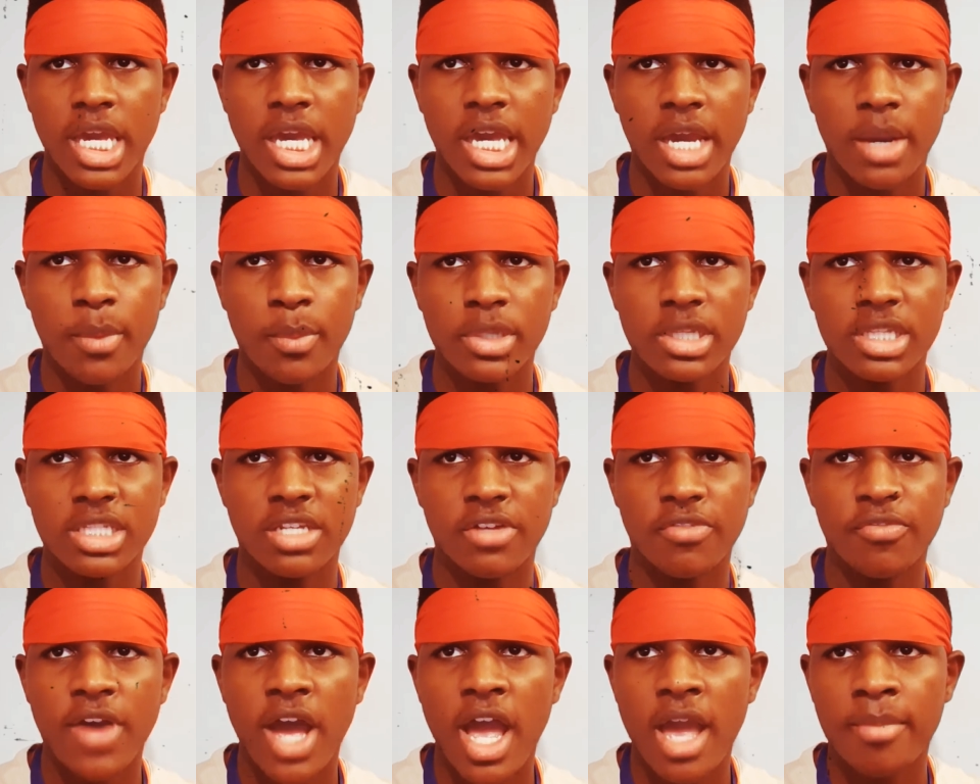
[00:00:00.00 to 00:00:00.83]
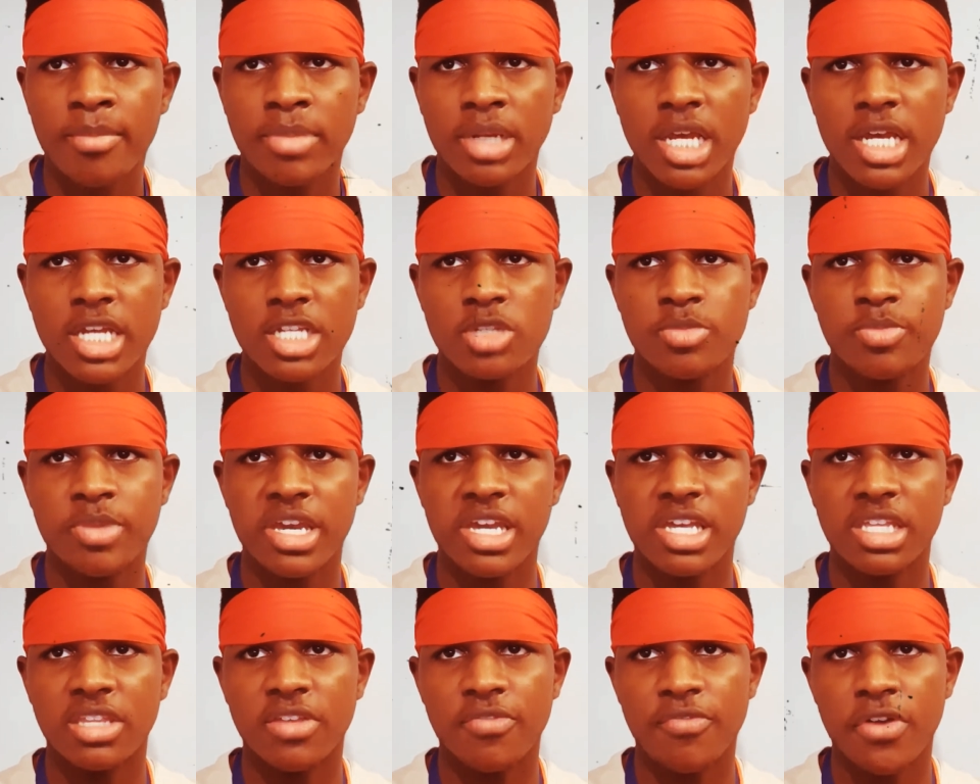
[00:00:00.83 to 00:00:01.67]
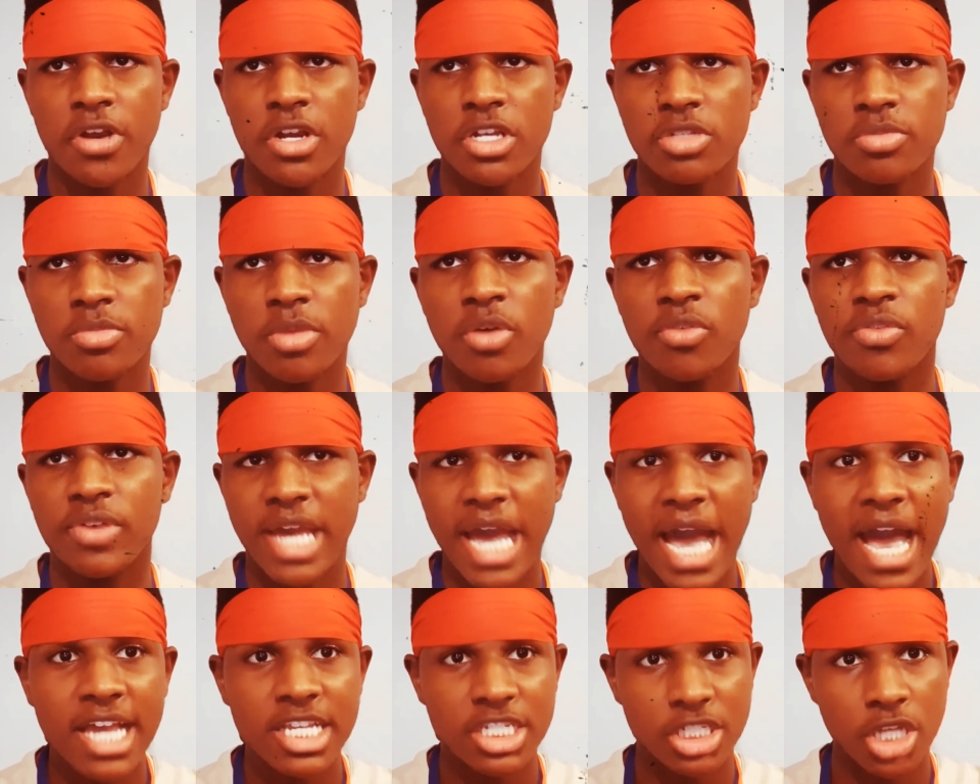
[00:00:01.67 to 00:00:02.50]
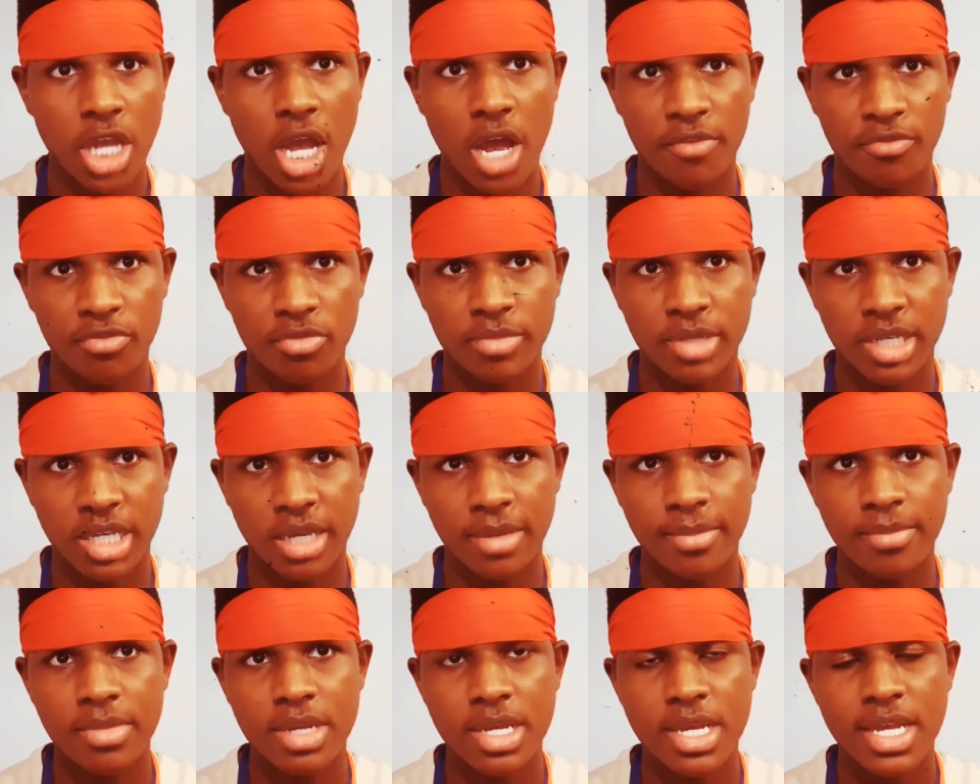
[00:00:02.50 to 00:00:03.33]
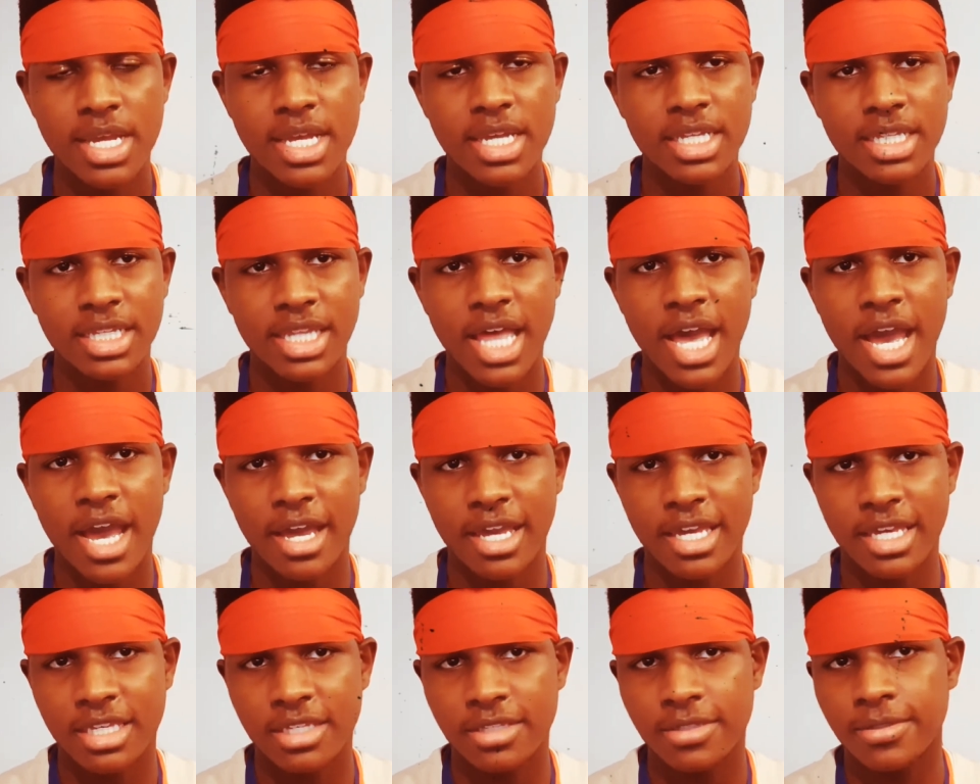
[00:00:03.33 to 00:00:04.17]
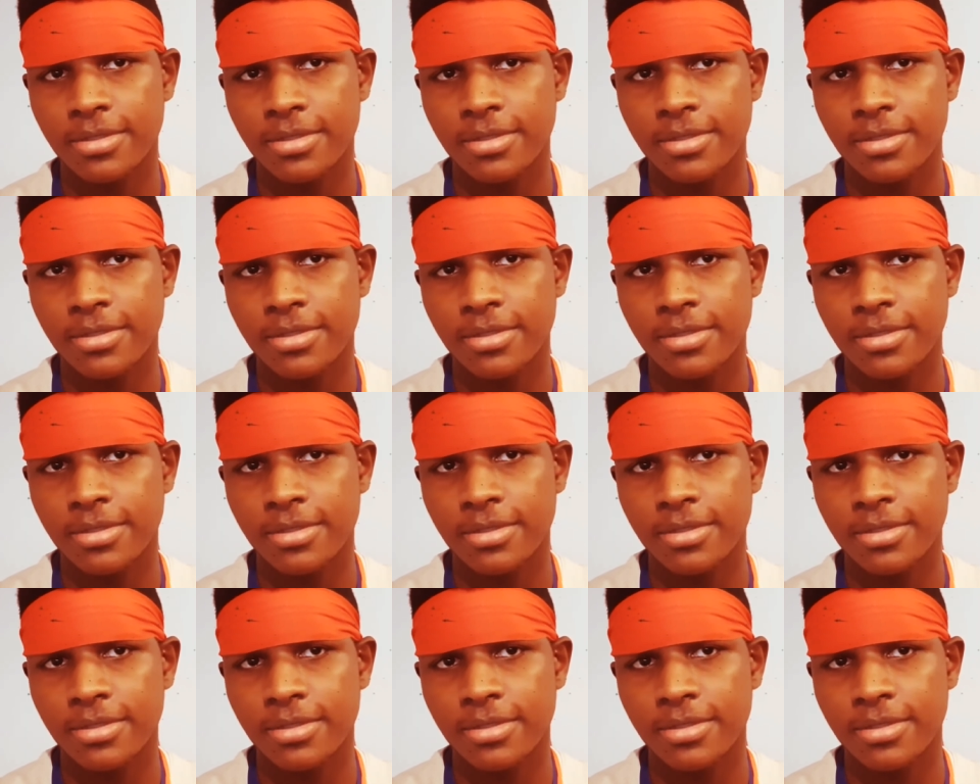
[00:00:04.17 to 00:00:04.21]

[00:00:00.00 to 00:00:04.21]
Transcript: And with The Five Bloods being the first movie I saw from him, I